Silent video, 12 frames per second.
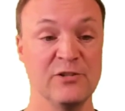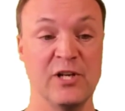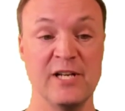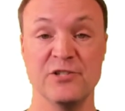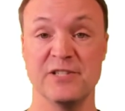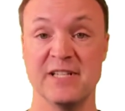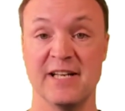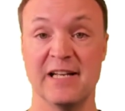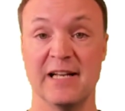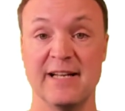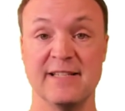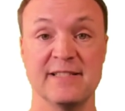change it to
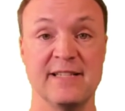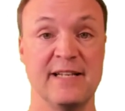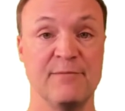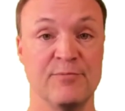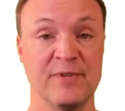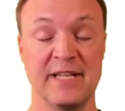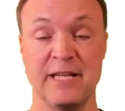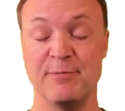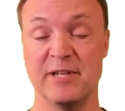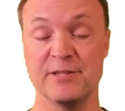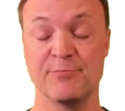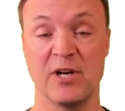unlisted, to
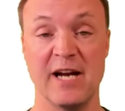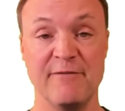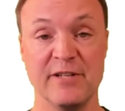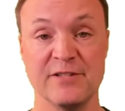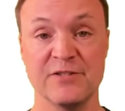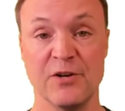keep it as private.